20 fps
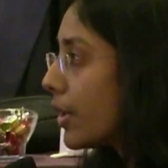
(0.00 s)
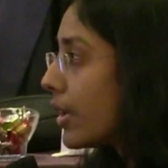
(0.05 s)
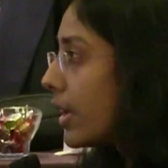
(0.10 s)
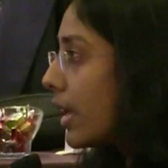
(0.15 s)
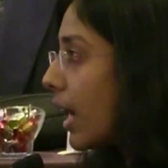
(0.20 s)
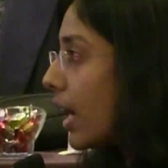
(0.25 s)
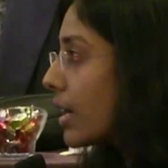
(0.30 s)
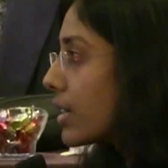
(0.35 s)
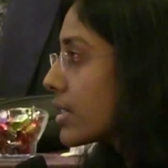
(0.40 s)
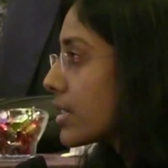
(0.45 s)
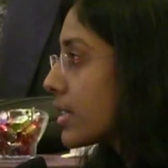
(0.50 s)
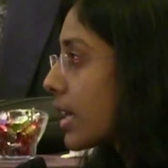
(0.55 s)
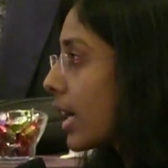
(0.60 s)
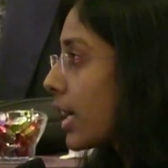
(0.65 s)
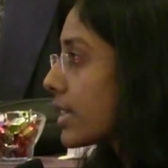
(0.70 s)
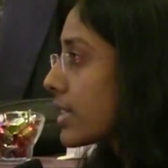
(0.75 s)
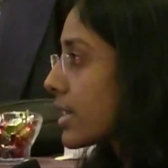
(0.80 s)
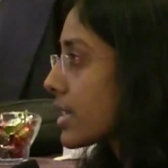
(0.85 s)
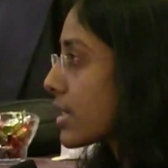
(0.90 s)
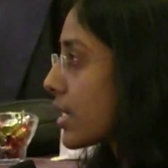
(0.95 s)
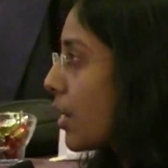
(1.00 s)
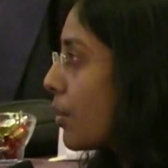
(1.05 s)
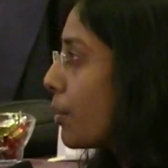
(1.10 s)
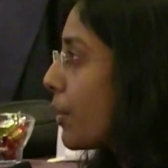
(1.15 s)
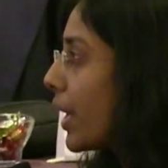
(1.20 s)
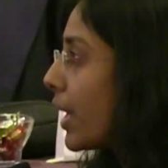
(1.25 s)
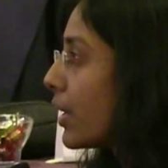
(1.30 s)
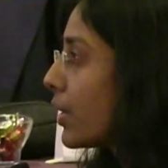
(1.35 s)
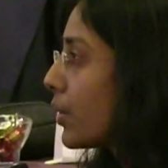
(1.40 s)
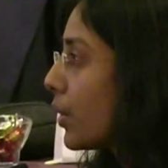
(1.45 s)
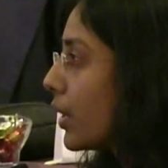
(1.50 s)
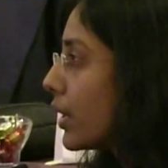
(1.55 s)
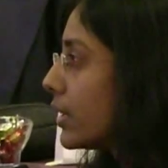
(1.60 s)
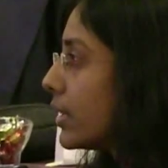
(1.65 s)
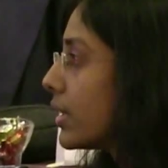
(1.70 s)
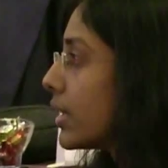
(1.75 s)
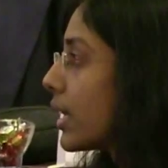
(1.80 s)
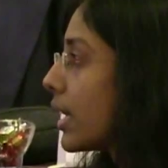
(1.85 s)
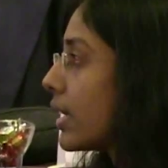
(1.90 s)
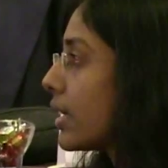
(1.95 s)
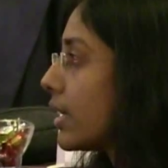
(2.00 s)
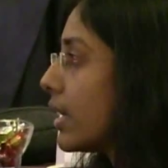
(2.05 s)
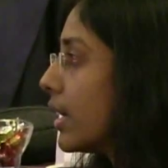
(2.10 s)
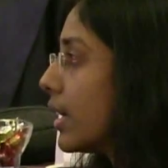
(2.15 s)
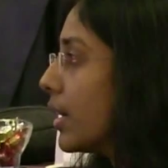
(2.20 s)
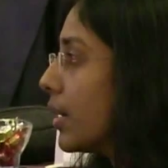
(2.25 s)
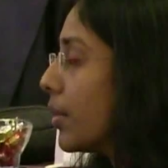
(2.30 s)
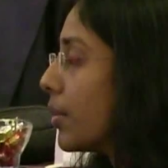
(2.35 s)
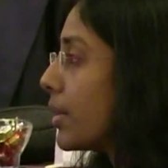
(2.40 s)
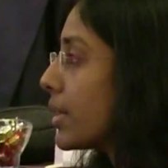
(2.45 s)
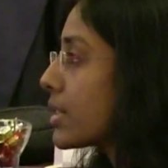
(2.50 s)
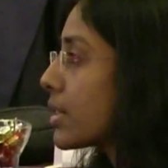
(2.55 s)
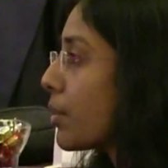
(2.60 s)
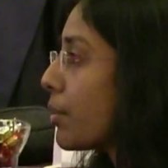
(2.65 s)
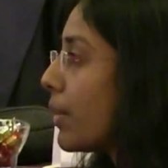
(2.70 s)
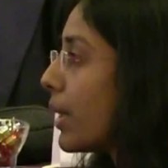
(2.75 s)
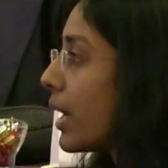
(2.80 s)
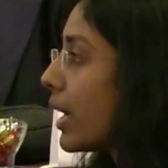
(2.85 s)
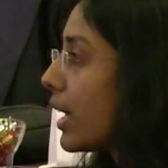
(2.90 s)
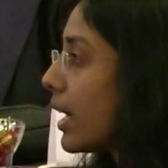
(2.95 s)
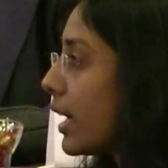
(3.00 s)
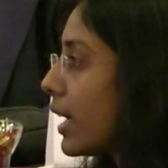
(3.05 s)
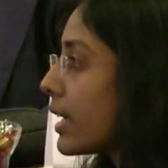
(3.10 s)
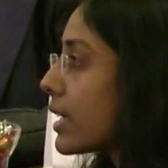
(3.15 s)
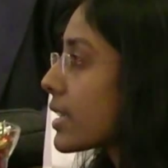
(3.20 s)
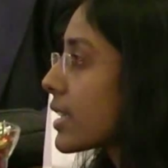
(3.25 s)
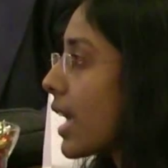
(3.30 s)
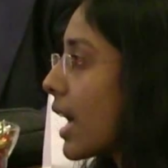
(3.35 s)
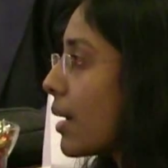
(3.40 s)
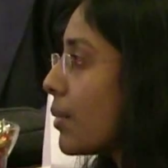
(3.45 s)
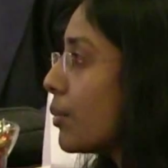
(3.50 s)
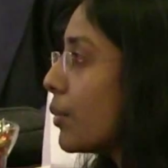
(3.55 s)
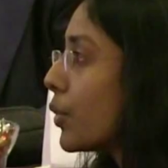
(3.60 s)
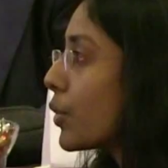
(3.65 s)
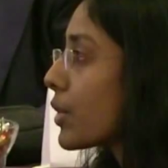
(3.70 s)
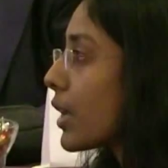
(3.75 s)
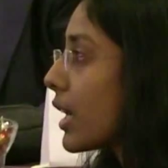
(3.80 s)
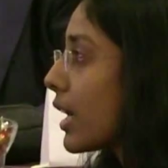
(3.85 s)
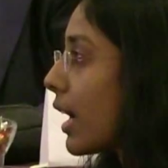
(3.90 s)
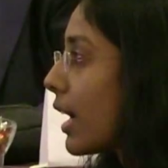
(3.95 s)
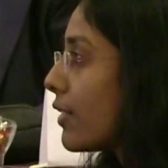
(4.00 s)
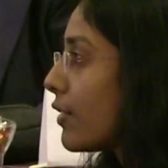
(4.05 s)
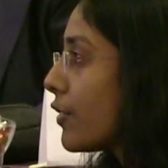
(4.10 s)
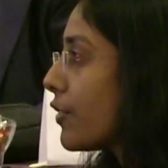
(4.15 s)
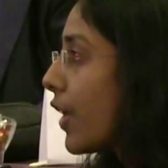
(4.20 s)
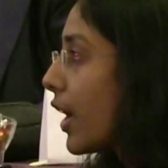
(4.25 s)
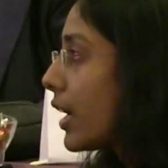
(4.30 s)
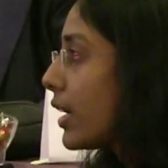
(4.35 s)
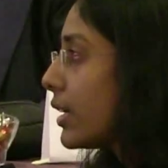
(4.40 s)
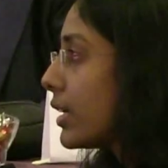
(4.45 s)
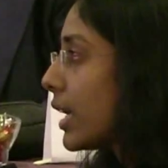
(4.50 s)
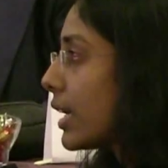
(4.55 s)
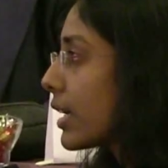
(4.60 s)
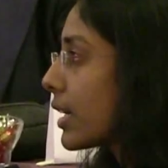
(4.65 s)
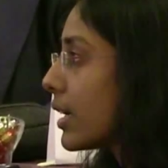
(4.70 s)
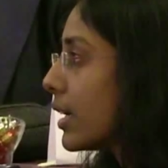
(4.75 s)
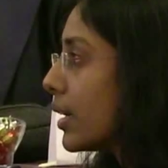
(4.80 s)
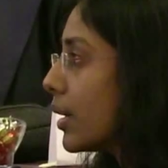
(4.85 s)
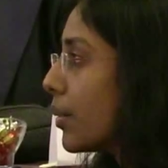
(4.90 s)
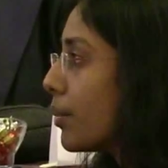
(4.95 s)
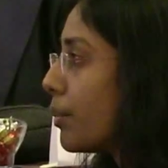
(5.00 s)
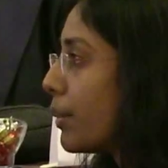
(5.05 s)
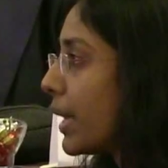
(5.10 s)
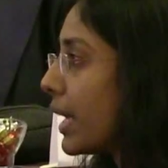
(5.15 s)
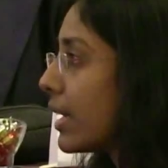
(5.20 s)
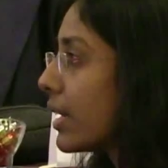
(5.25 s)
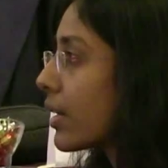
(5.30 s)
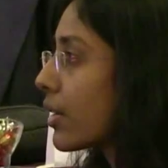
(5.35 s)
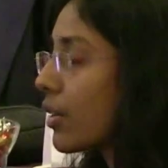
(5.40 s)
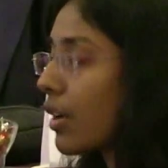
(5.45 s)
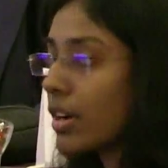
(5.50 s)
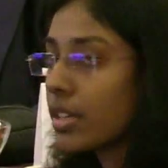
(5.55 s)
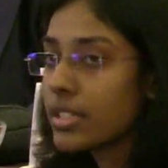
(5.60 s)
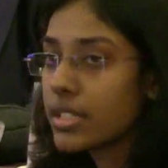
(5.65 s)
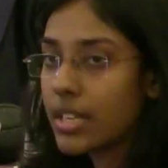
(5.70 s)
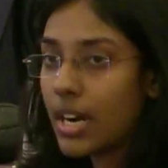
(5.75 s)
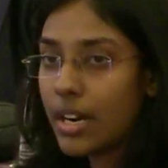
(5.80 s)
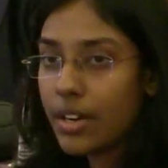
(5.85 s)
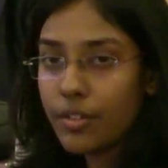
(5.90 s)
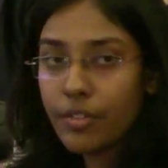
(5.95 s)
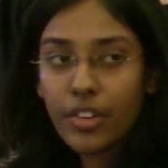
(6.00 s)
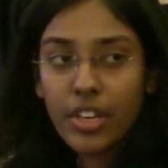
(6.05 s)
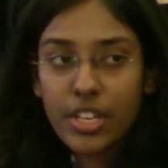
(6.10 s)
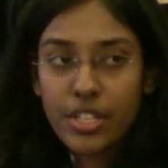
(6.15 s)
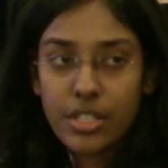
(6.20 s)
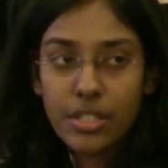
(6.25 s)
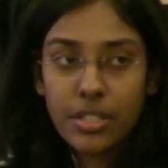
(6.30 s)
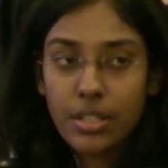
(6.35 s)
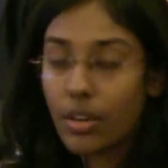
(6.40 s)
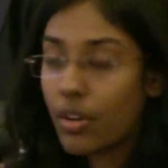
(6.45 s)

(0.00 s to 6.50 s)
large size as compared to other, and and you find planar cross stratification is